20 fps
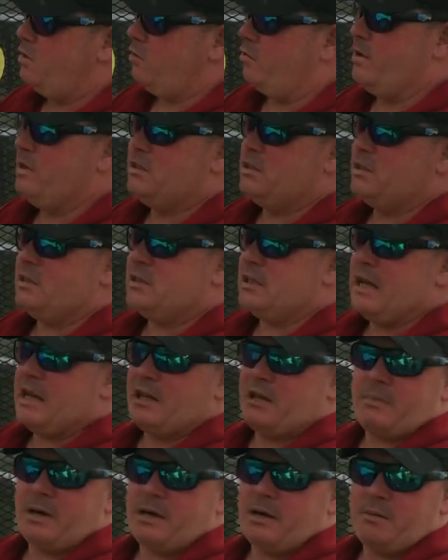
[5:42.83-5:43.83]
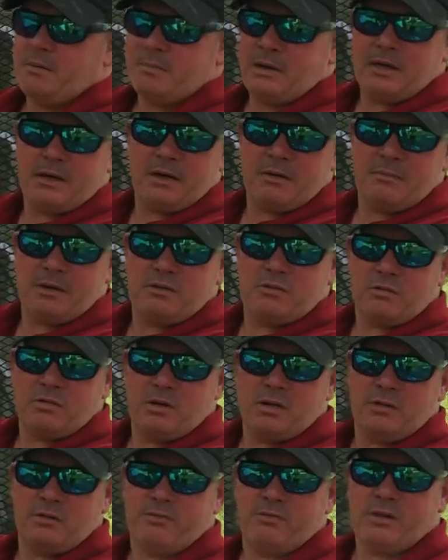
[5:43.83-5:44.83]
Grease this Alemite about every
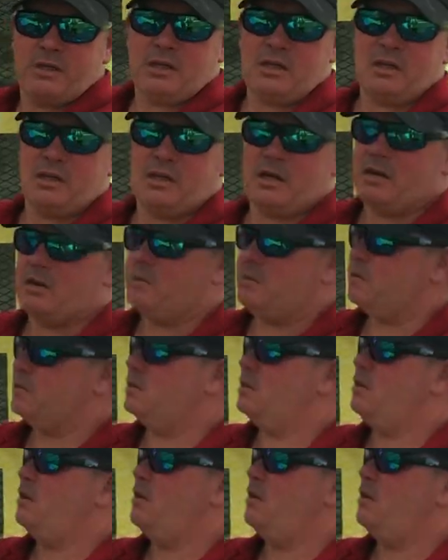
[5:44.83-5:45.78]
12 to 15 hours